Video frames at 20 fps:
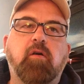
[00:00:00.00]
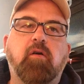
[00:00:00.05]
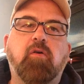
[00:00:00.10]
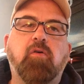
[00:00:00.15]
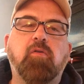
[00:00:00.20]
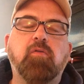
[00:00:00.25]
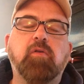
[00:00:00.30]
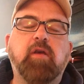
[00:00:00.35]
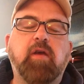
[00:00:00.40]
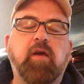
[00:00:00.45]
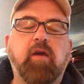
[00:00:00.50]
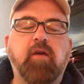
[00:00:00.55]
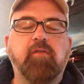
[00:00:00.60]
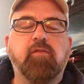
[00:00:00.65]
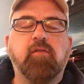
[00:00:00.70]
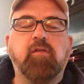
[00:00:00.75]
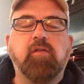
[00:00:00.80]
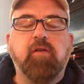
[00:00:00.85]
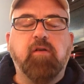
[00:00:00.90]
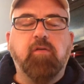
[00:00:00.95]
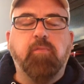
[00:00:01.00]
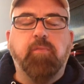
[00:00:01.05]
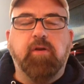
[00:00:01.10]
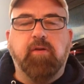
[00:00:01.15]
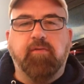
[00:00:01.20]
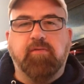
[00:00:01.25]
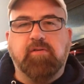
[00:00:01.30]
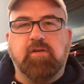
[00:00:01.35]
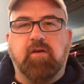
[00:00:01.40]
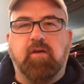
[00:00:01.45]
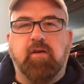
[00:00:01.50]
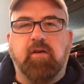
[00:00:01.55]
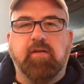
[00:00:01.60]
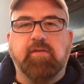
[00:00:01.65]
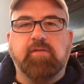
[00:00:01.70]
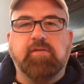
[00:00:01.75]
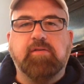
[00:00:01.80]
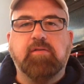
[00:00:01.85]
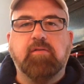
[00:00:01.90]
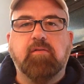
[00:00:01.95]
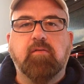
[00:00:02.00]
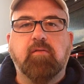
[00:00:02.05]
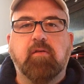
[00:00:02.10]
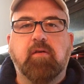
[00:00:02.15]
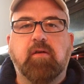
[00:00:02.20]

only has a little bit of science,